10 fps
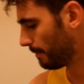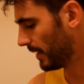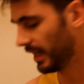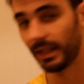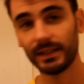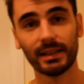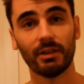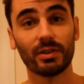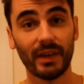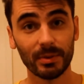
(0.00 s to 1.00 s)
these
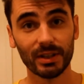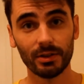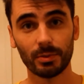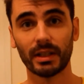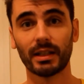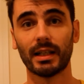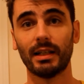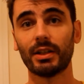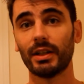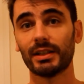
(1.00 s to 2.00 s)
series of episodes, we're going to kind of
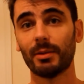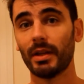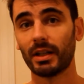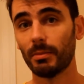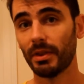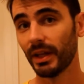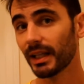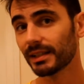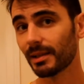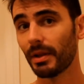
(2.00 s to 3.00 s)
look at some of the common
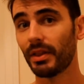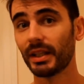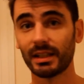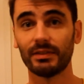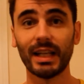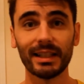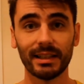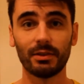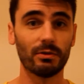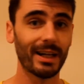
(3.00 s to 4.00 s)
things, some of the things I've
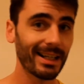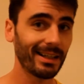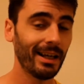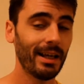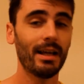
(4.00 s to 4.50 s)
tested already,